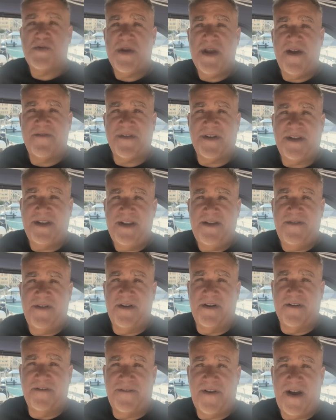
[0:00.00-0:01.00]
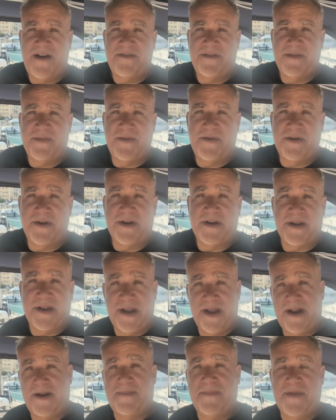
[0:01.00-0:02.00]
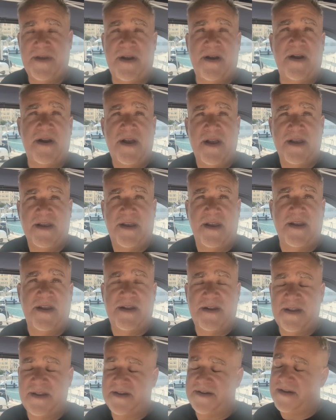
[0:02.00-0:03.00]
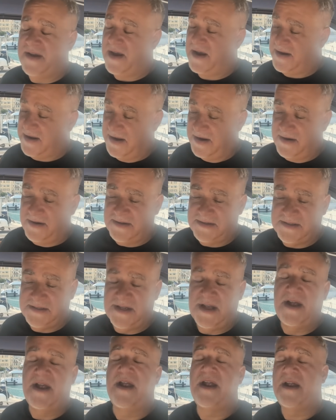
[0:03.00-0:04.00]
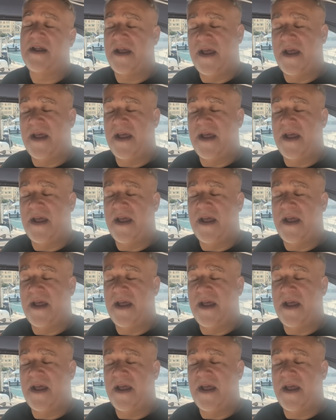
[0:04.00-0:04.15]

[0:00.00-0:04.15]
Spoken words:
have to leave here at 5 in the morning to get up there, get into the dock, get all set,